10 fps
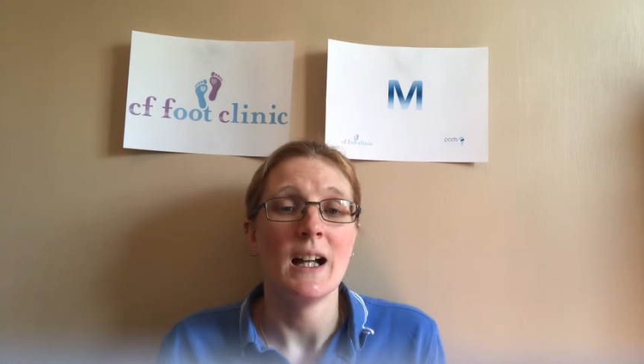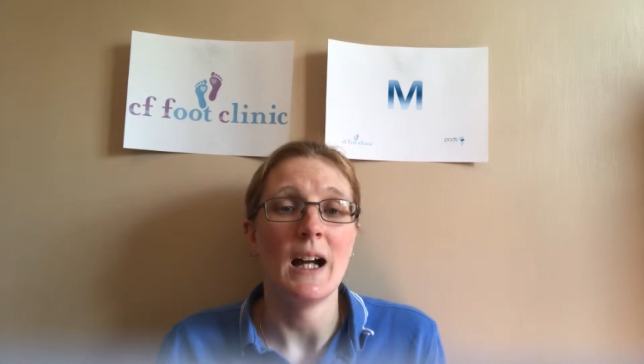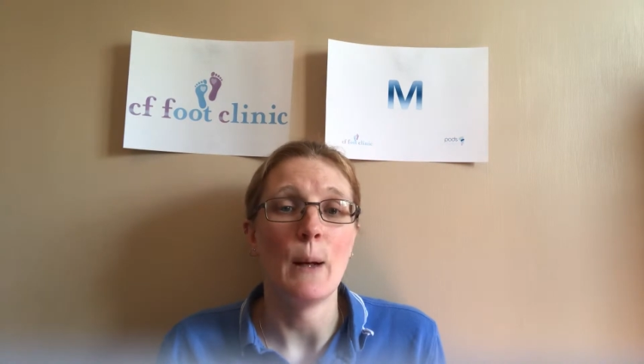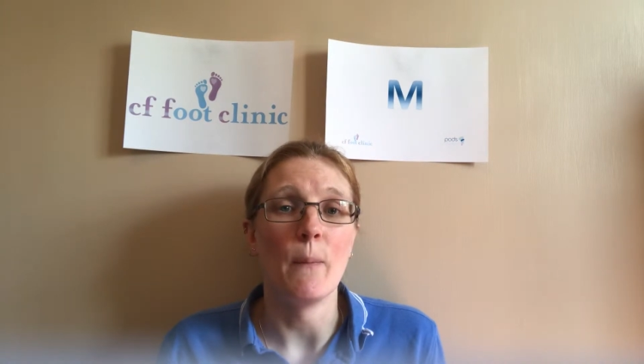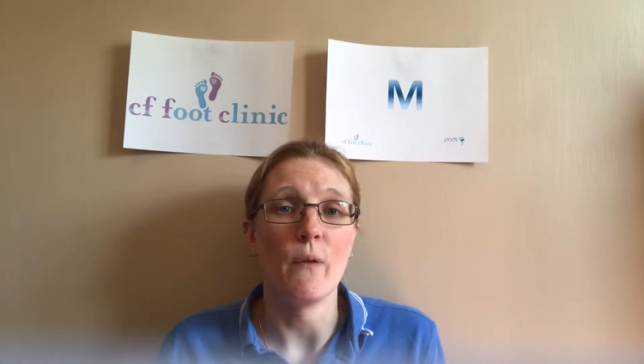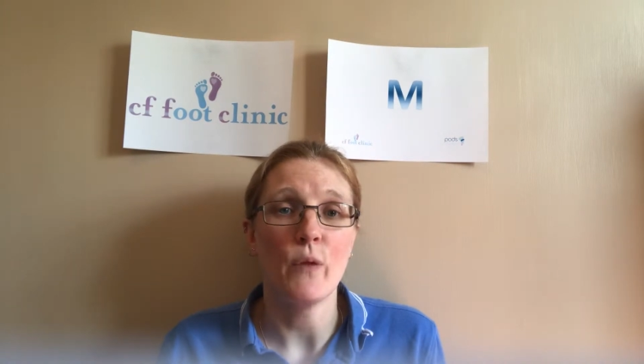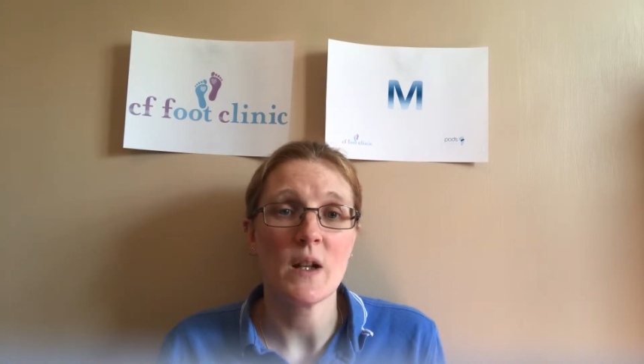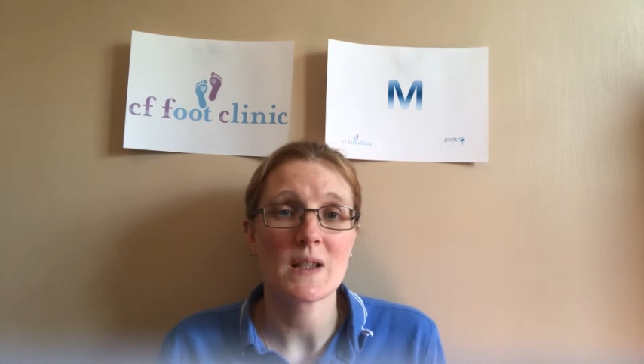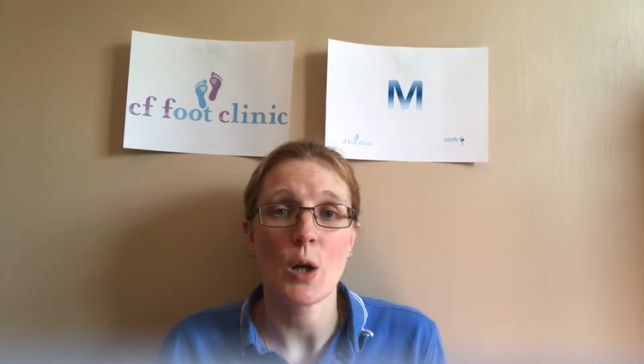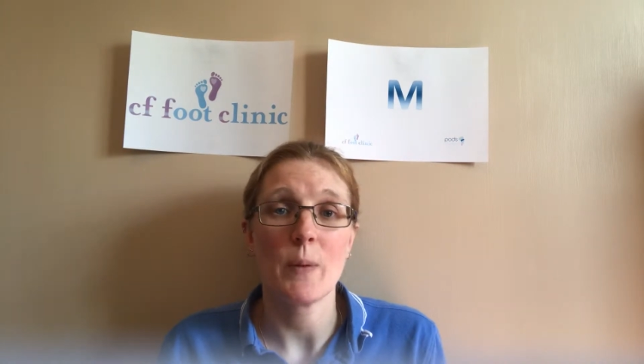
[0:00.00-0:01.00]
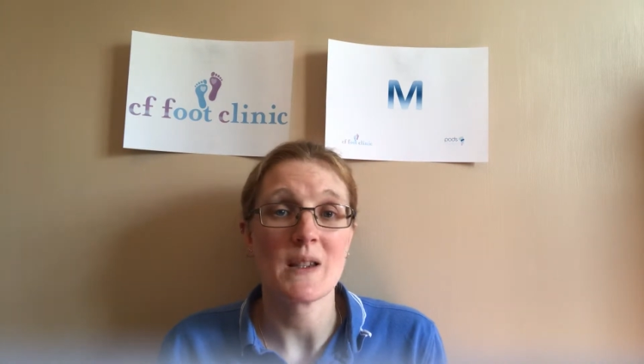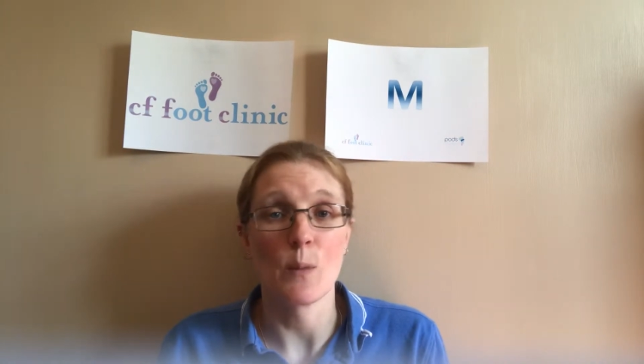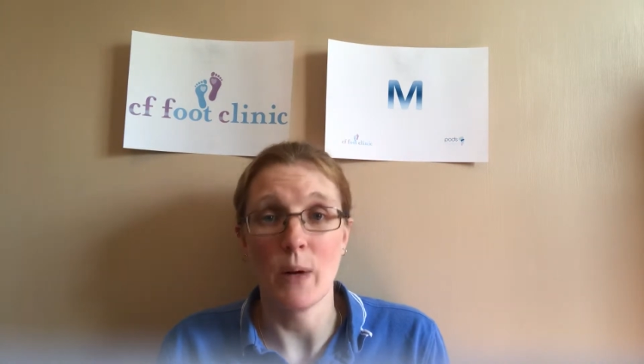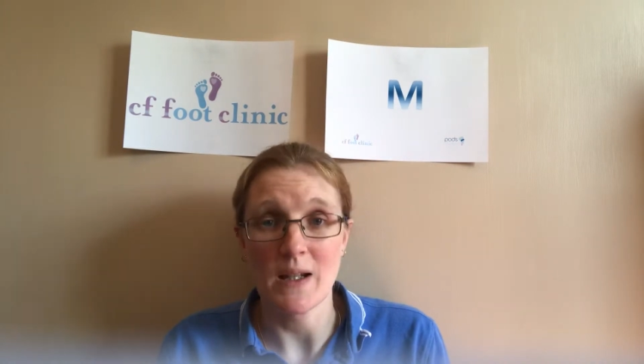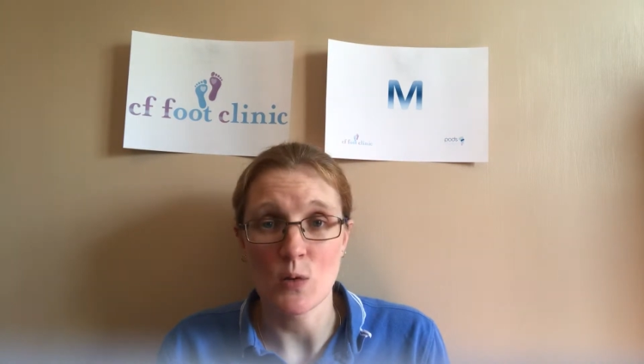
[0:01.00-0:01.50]
The first type is
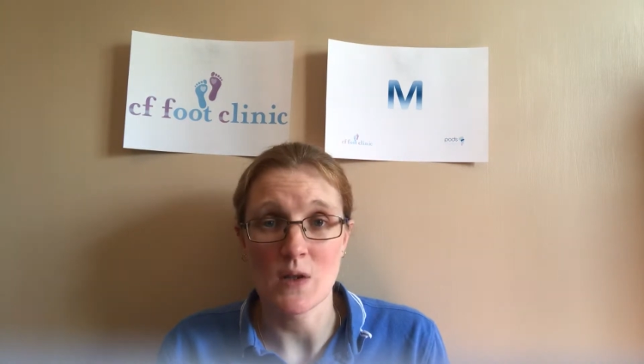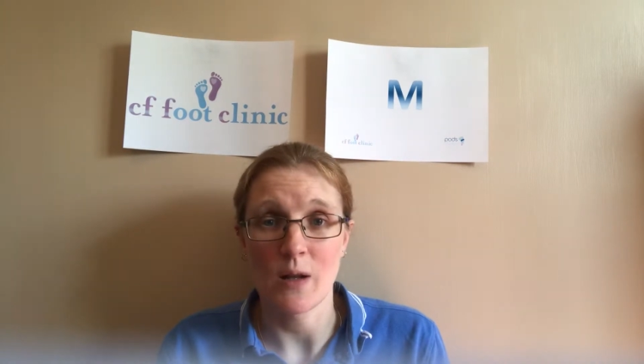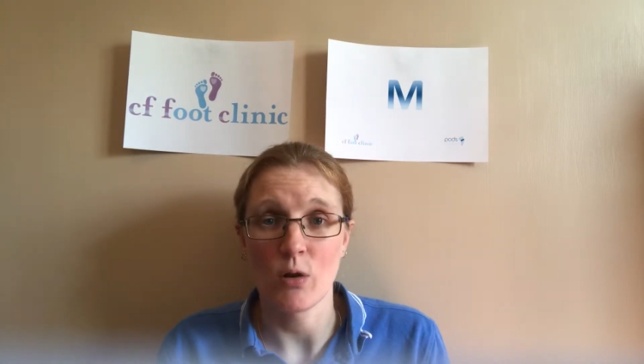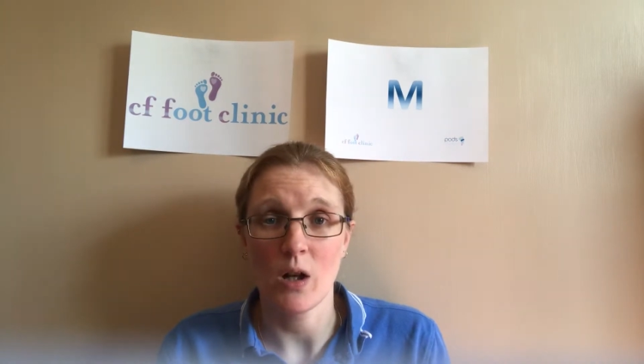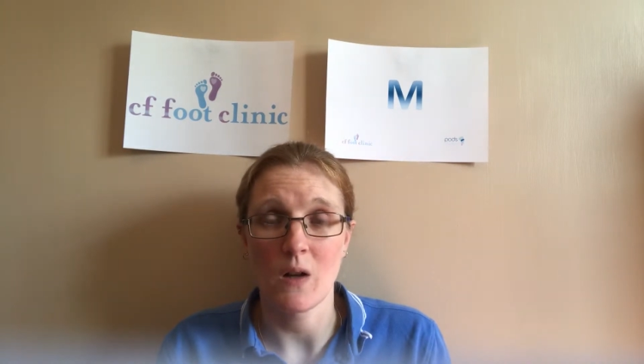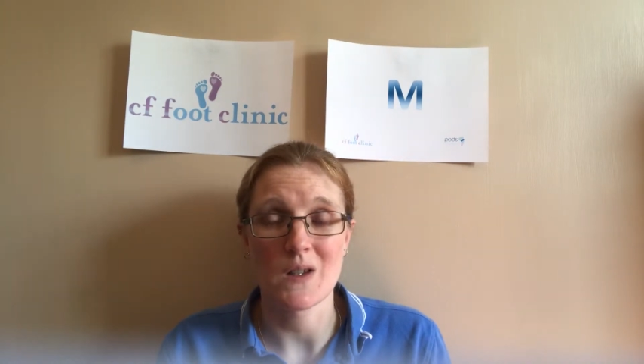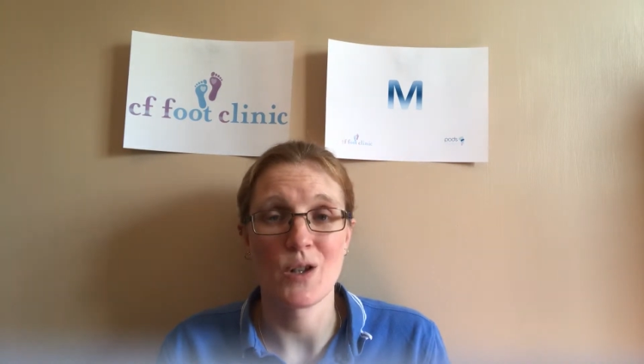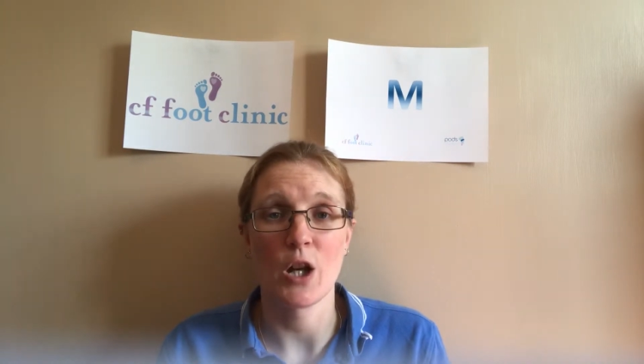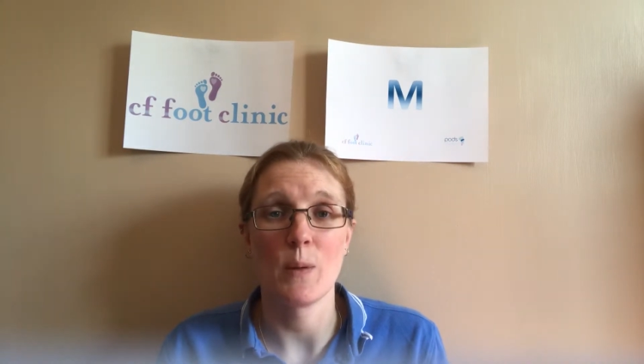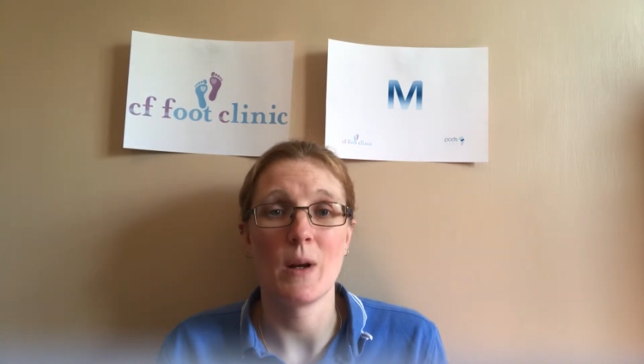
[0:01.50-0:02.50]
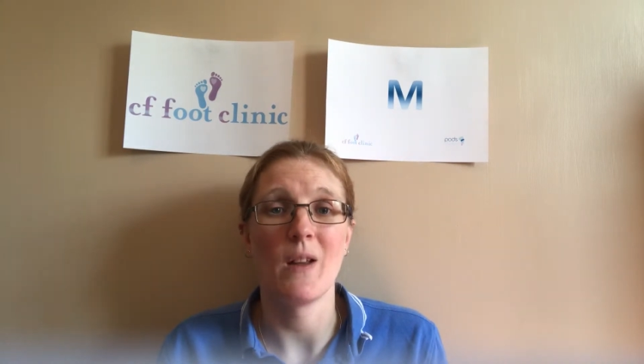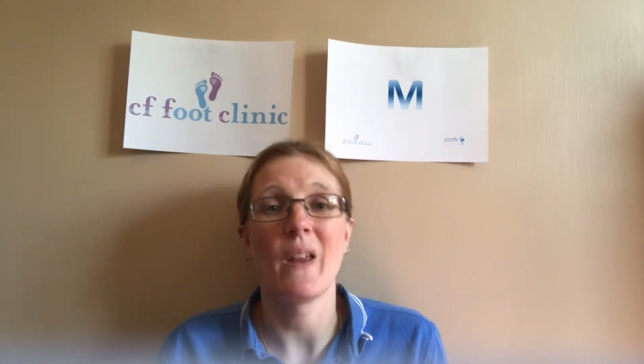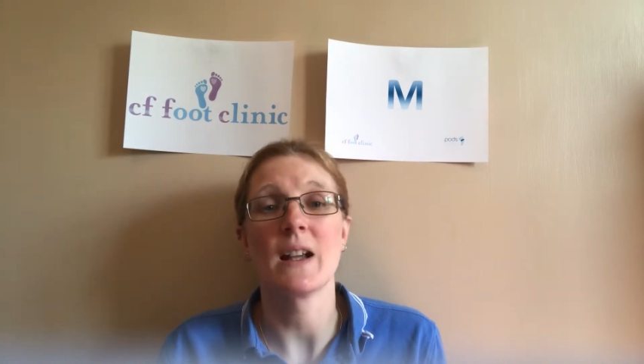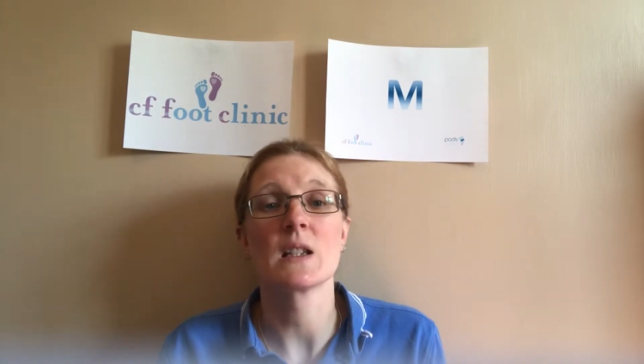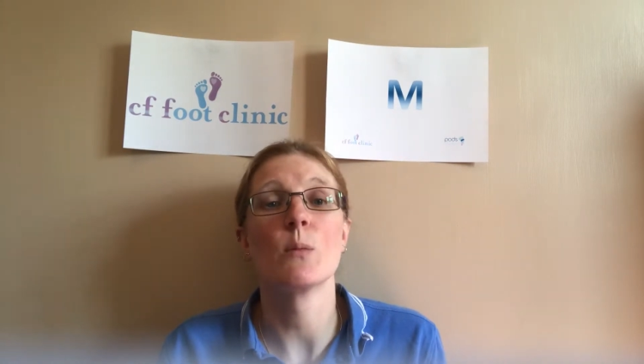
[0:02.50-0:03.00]
the basal cell carcinoma.
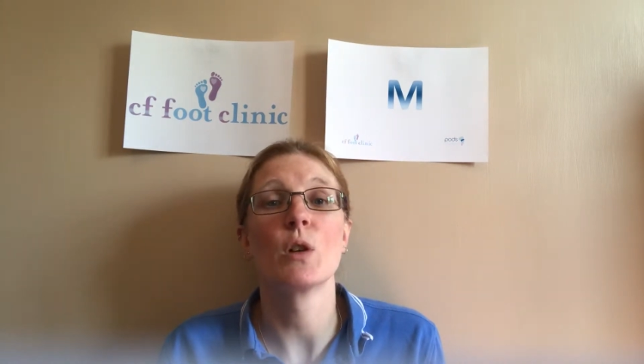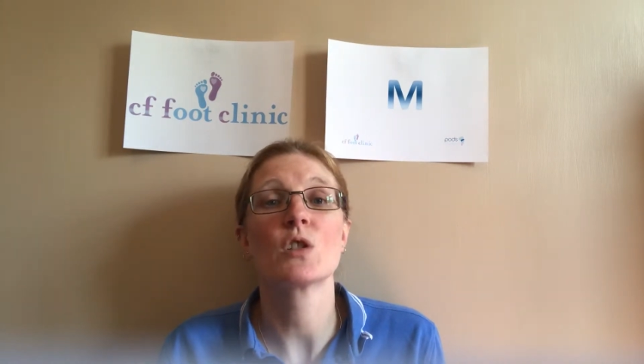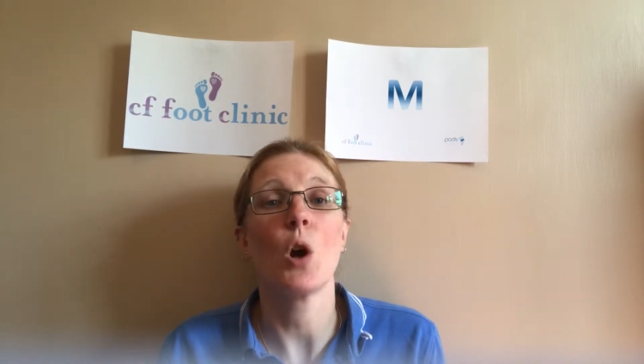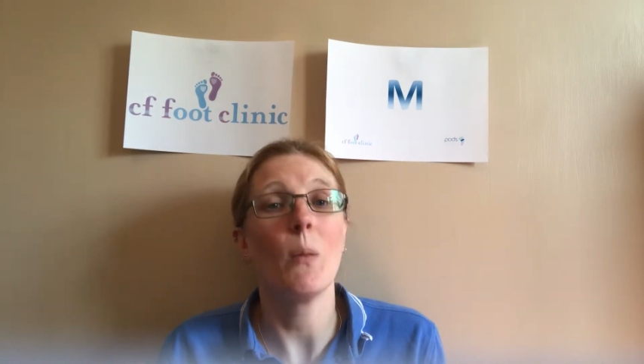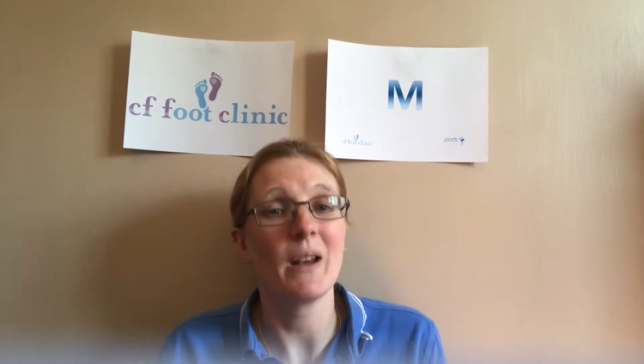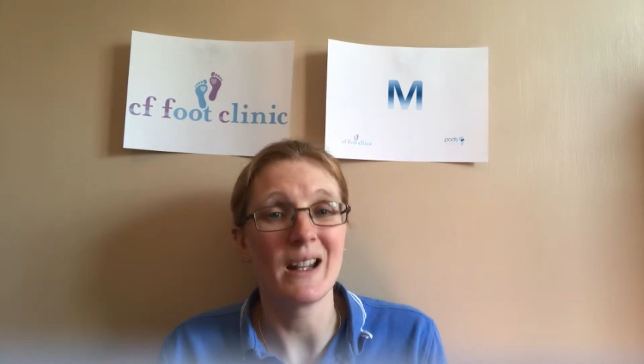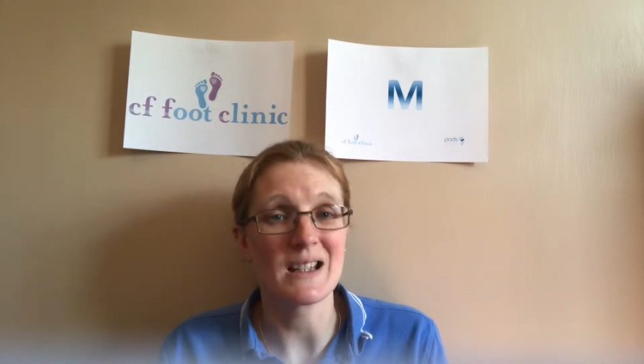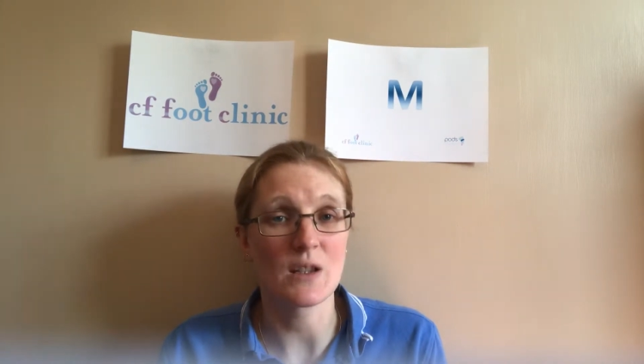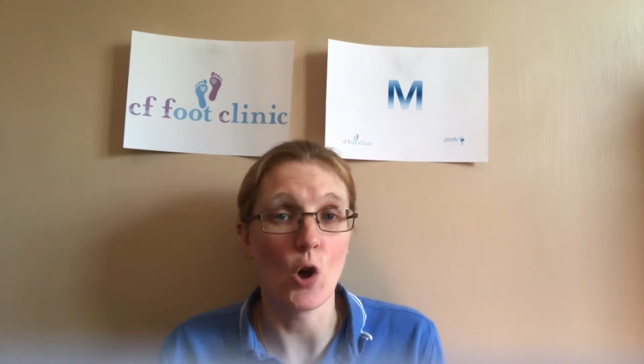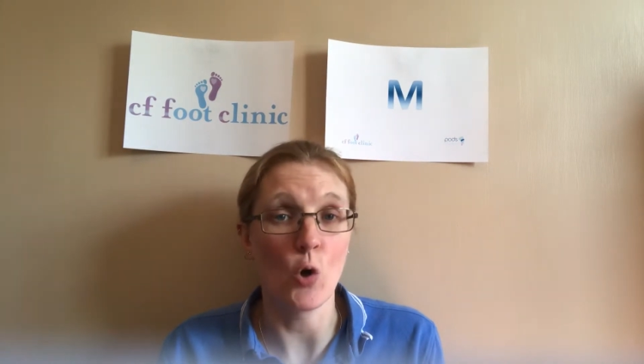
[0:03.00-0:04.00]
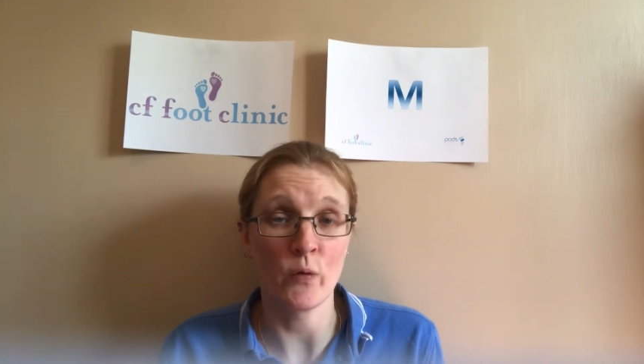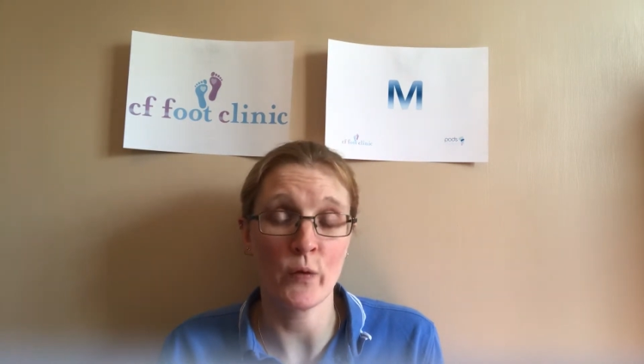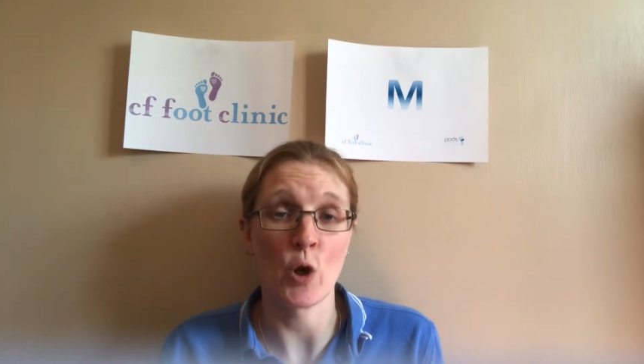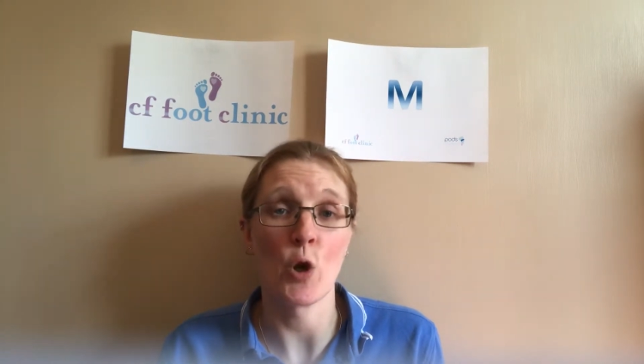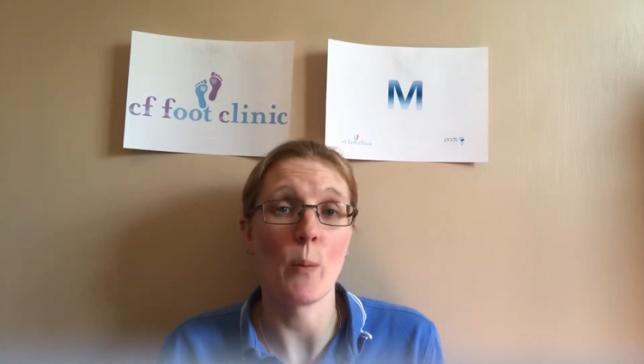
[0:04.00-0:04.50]
That is the most common. It's often the